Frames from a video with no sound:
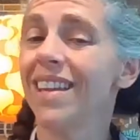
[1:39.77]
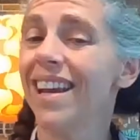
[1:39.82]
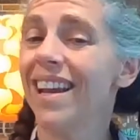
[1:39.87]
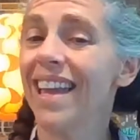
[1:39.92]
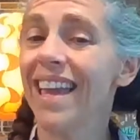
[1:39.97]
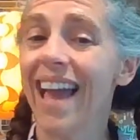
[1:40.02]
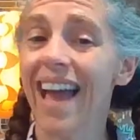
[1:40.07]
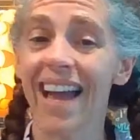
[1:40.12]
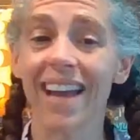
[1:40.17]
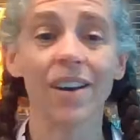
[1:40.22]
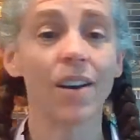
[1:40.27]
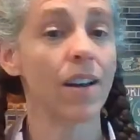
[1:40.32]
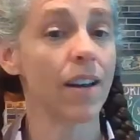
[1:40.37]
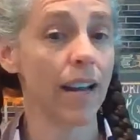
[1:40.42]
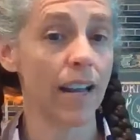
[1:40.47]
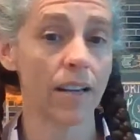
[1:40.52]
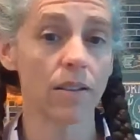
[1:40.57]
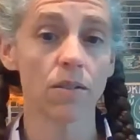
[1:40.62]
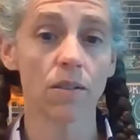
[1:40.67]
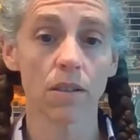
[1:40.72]
that cannot
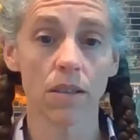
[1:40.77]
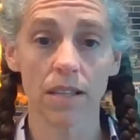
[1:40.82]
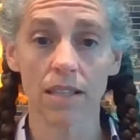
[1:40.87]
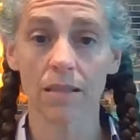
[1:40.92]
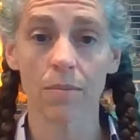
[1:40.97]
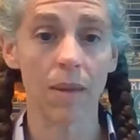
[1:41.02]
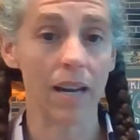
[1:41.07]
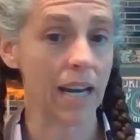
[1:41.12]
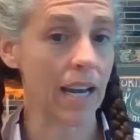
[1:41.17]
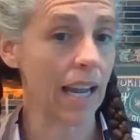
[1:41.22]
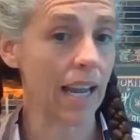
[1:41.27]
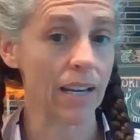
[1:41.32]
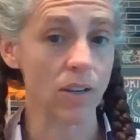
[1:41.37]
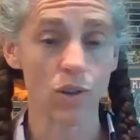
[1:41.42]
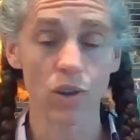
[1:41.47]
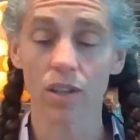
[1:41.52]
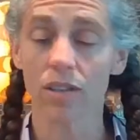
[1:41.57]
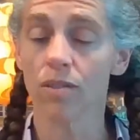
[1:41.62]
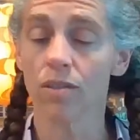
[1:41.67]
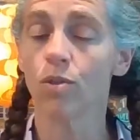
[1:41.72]
handle these
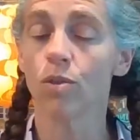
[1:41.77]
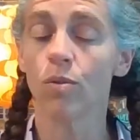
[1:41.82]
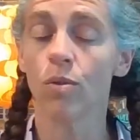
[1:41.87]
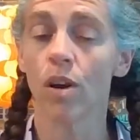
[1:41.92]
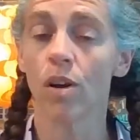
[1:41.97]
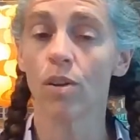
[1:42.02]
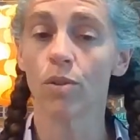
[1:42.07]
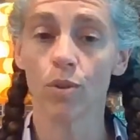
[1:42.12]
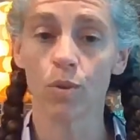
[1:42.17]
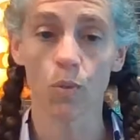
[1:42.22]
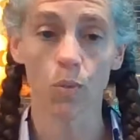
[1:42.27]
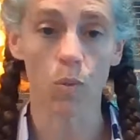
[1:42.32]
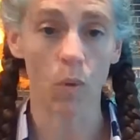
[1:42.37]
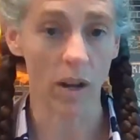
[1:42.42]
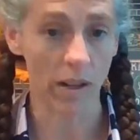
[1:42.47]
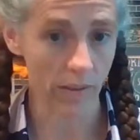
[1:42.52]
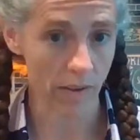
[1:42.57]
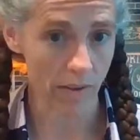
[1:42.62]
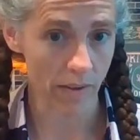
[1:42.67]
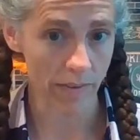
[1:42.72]
medications, do not do
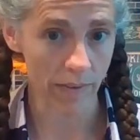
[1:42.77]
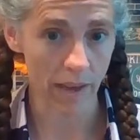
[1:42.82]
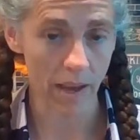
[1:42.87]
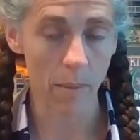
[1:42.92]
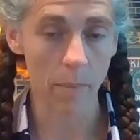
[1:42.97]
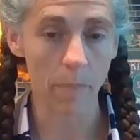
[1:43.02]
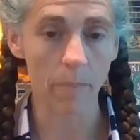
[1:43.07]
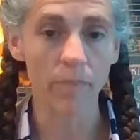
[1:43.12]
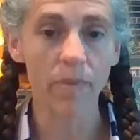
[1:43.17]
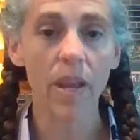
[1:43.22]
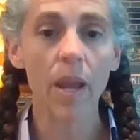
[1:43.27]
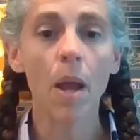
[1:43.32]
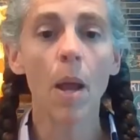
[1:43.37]
well on them.